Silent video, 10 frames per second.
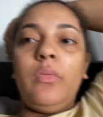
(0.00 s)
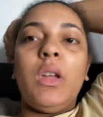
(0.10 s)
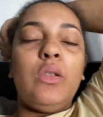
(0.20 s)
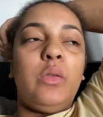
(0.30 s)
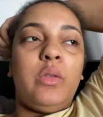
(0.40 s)
at the
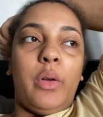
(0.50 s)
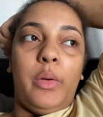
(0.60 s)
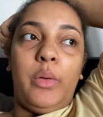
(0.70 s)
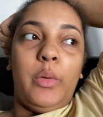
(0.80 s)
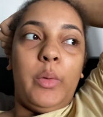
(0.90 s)
door
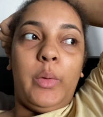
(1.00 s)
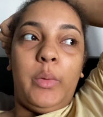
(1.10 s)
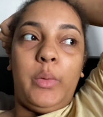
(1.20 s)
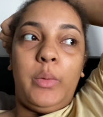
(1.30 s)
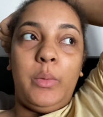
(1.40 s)
so
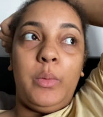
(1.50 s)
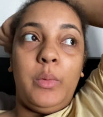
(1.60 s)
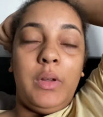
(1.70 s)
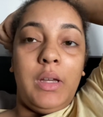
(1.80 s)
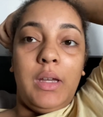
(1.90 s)

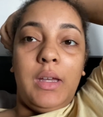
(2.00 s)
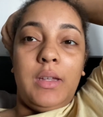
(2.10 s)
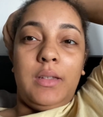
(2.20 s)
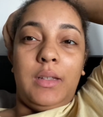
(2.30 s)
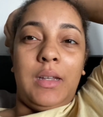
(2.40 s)

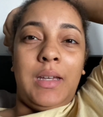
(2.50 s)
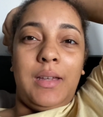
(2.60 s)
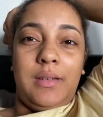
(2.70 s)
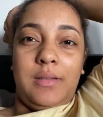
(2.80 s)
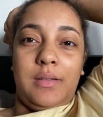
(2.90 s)
today
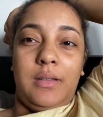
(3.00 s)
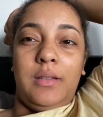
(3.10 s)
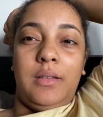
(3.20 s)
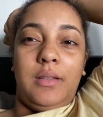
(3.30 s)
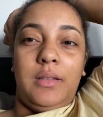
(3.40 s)

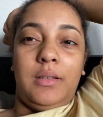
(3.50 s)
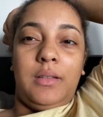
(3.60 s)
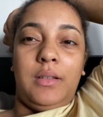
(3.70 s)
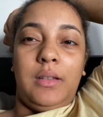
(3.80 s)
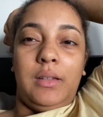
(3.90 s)

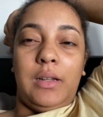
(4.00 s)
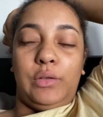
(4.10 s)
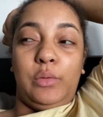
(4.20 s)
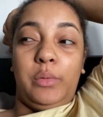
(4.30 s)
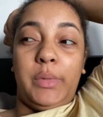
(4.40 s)
is
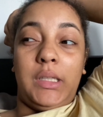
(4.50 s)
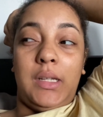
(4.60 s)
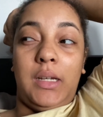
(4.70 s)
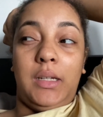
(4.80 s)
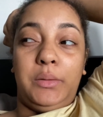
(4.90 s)
international women's
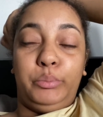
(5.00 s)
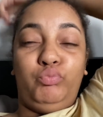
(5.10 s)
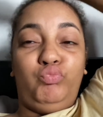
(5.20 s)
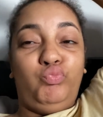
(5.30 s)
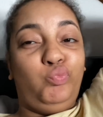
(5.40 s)
day
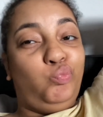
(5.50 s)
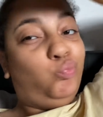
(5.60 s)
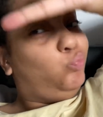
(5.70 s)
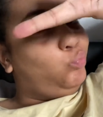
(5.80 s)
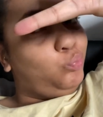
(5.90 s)

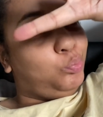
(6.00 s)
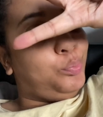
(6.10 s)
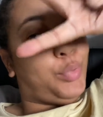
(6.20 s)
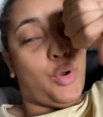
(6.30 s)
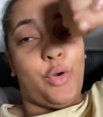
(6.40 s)

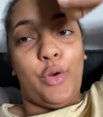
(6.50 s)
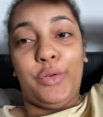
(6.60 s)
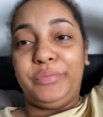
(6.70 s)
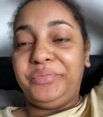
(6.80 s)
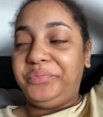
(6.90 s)
per
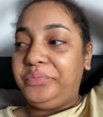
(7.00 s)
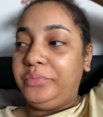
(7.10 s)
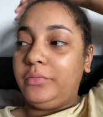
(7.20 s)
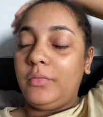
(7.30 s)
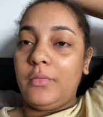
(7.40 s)

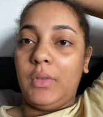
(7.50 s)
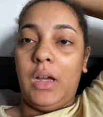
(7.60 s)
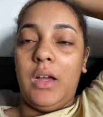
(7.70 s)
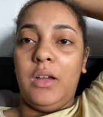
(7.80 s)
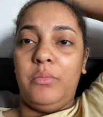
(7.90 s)

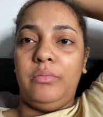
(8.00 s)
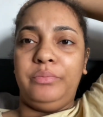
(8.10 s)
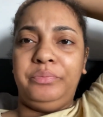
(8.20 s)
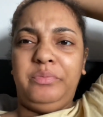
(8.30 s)
um